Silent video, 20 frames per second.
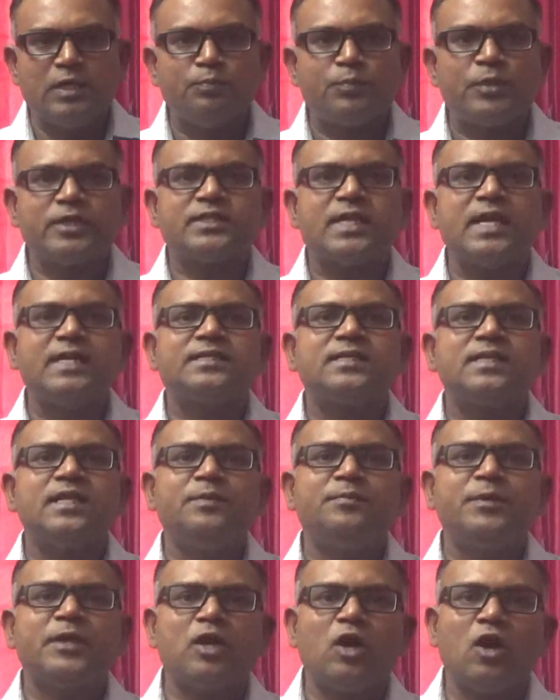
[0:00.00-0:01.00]

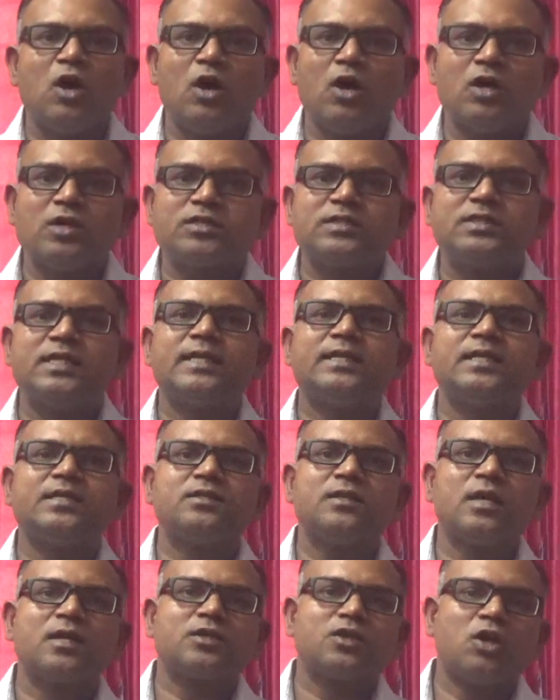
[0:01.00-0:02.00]
precisely because they did
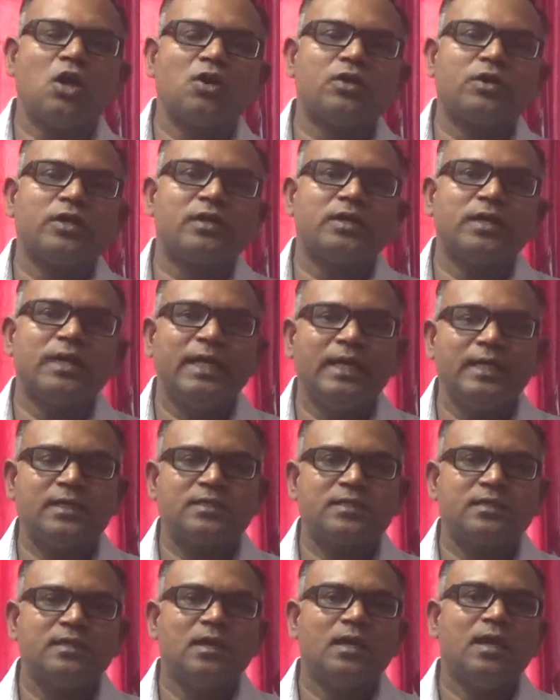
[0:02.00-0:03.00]
not conquer
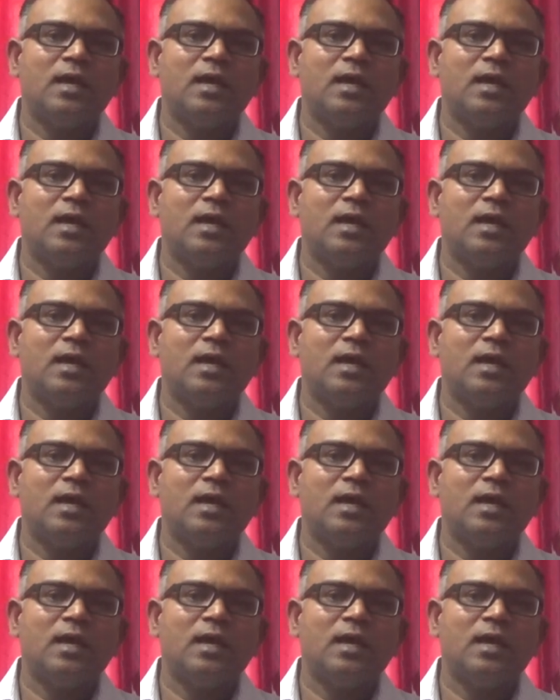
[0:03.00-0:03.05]
it